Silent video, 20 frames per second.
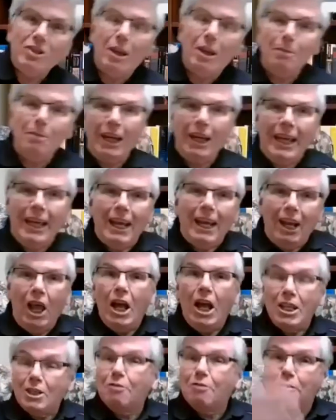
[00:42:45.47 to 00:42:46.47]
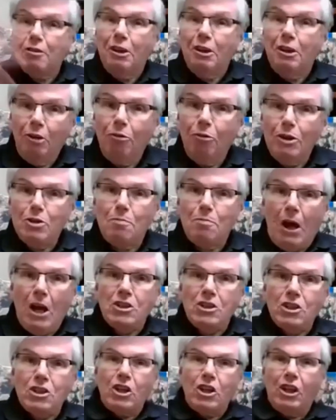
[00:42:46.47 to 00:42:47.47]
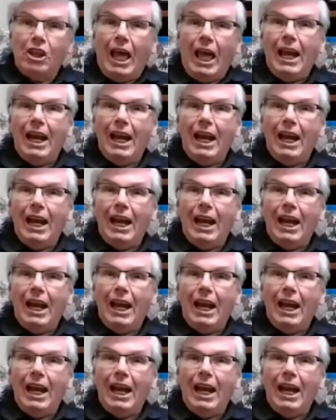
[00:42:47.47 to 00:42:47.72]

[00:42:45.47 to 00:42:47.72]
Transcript: I'm going to get lots of responses to that,